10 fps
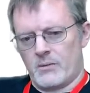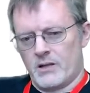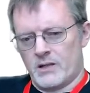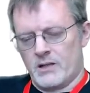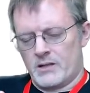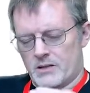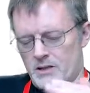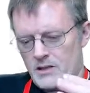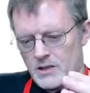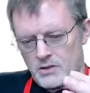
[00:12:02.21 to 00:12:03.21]
It
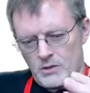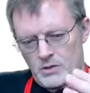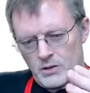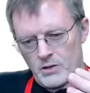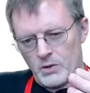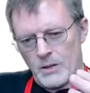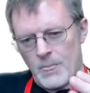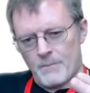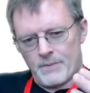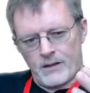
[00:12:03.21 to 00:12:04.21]
needs to include
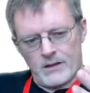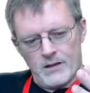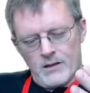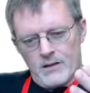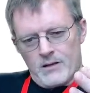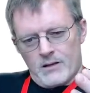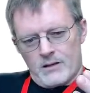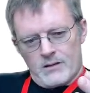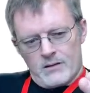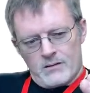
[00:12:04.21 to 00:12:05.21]
that
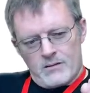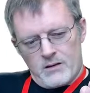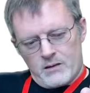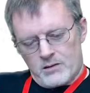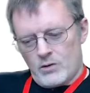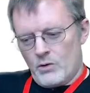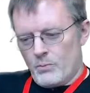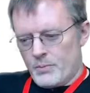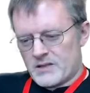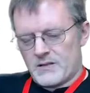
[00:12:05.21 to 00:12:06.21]
the 2
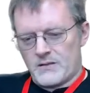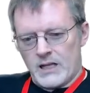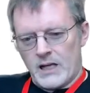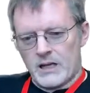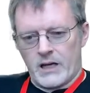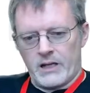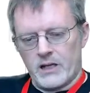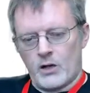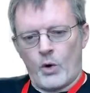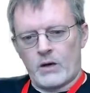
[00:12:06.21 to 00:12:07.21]
bits of data that I need
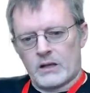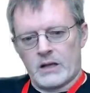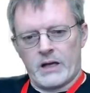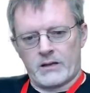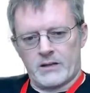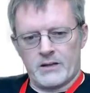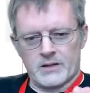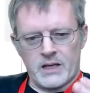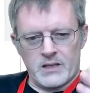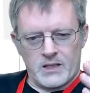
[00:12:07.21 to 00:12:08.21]
to go and collect. In this
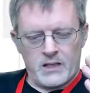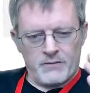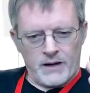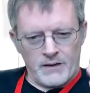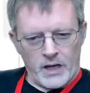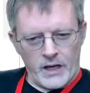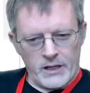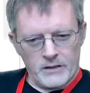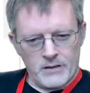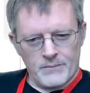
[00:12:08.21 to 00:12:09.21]
case, I need to find the
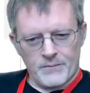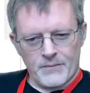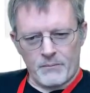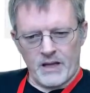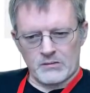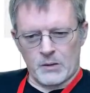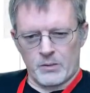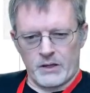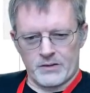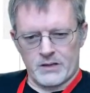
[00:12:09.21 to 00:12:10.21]
height of basketball
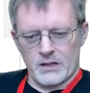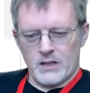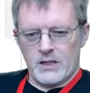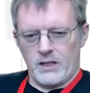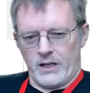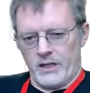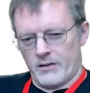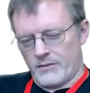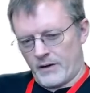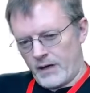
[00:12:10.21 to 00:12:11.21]
players, and I need to
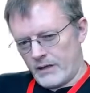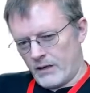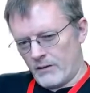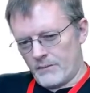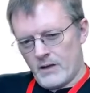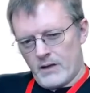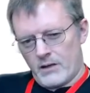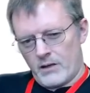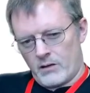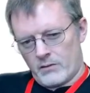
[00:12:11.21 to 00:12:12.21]
find out
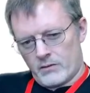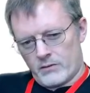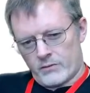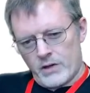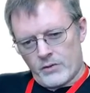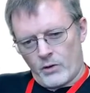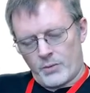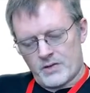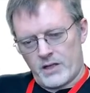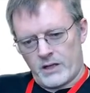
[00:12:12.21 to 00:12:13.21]
their free throw
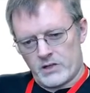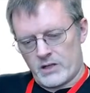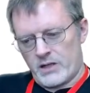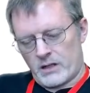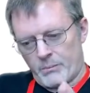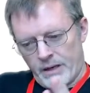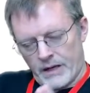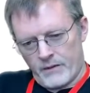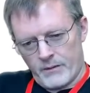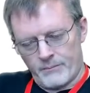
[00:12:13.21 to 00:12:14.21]
percentage, and then compare
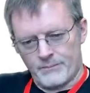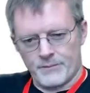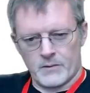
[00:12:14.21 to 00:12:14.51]
them.